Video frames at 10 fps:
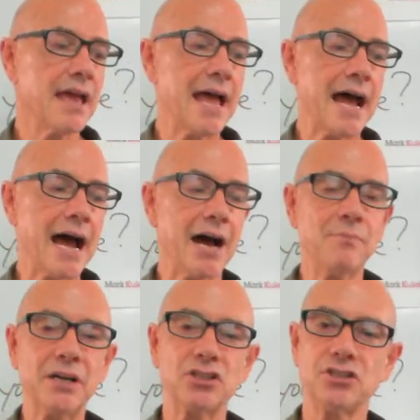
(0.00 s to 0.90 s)
How
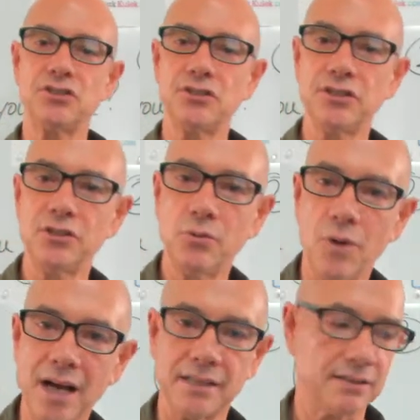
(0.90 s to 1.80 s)
much do you
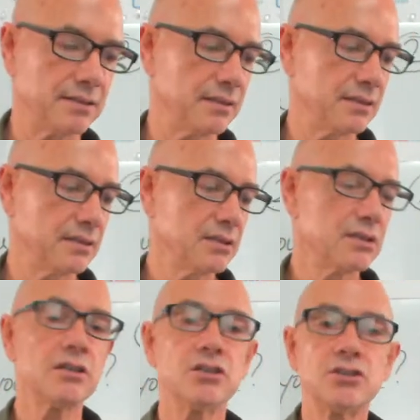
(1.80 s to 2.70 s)
want?
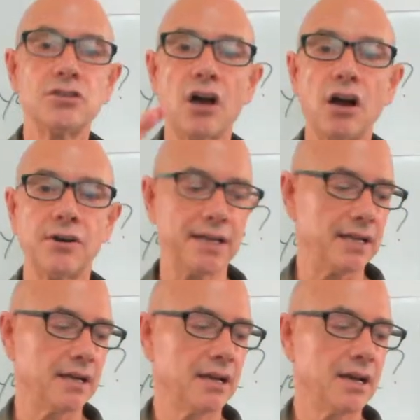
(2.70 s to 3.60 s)

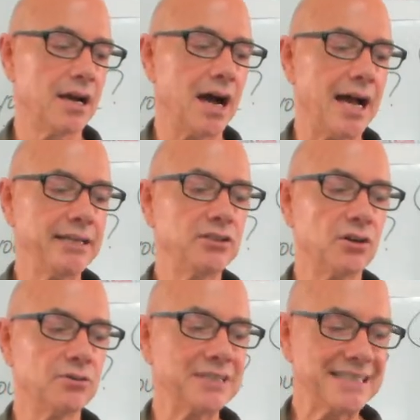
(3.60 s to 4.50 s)
Sorry, I
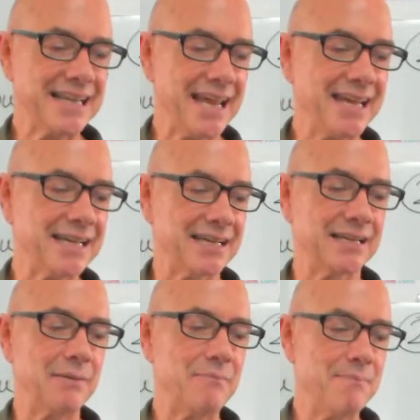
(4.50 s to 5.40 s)
don't take
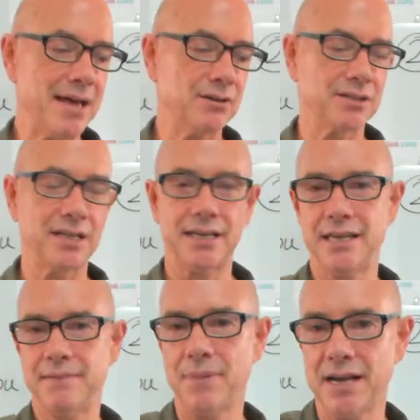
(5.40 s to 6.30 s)
milk
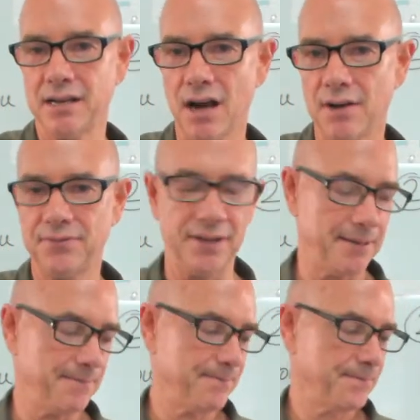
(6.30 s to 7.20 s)
in my coffee.
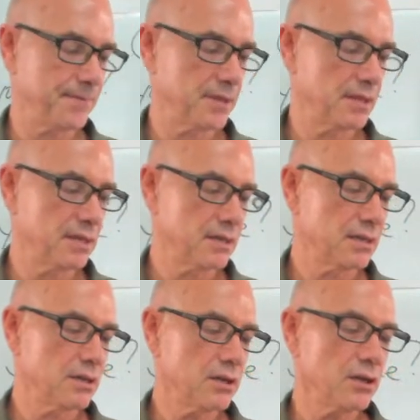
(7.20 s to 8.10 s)

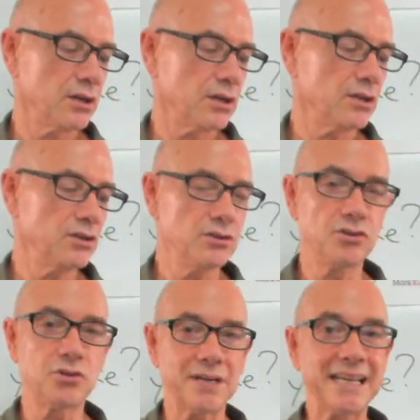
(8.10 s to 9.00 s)
You
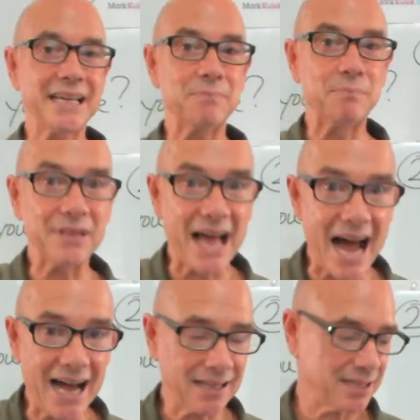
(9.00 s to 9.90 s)
drink it
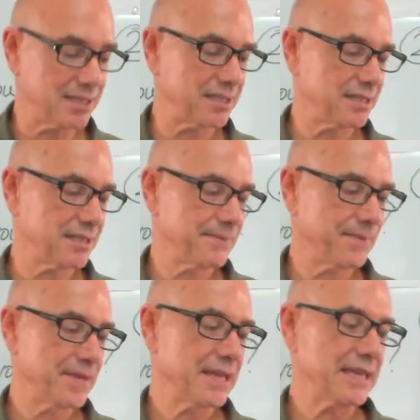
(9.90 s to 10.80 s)
black?
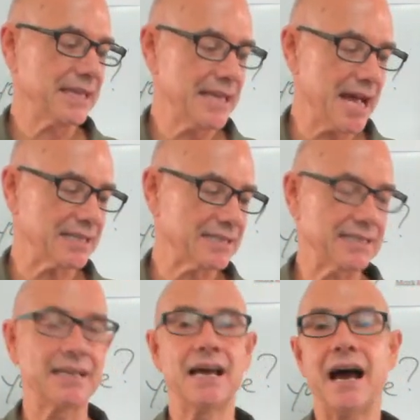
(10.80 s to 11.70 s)
Yes,
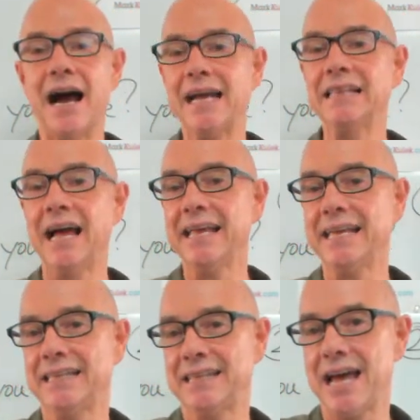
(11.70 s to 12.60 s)
I like
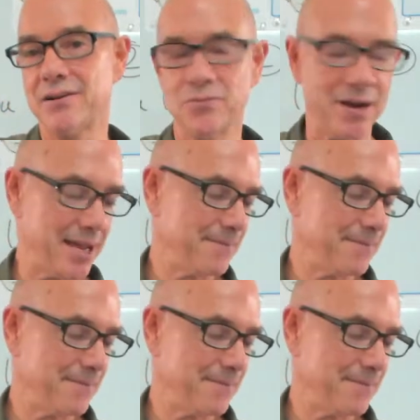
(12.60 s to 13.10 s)
it that way.